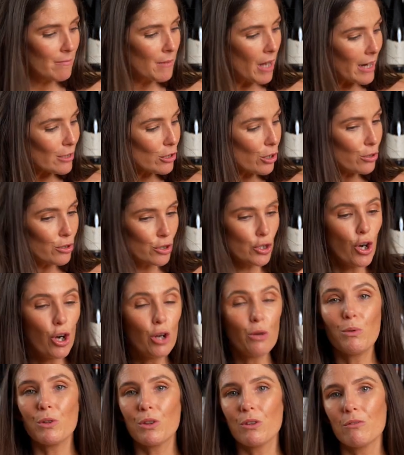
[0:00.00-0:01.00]
I don't
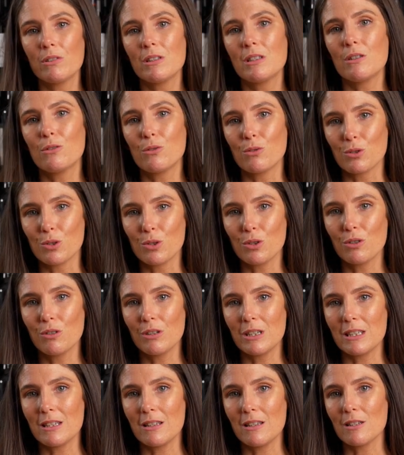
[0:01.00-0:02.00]
know what the residual sugar
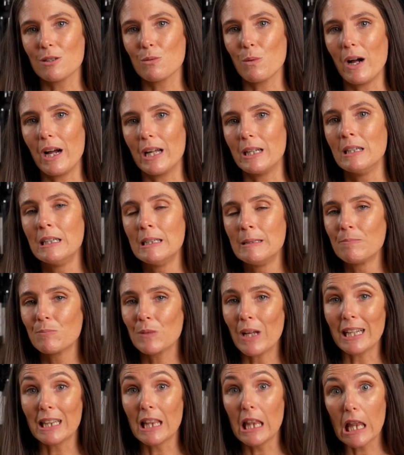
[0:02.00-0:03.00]
is in this wine.
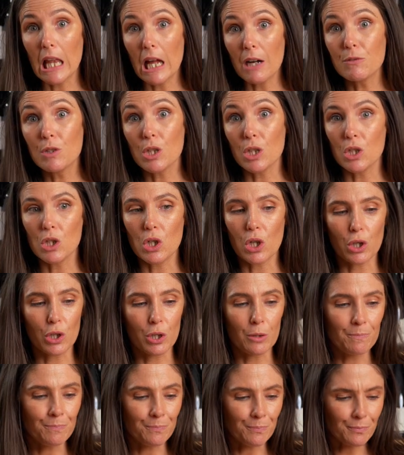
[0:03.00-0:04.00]
I'd love to know.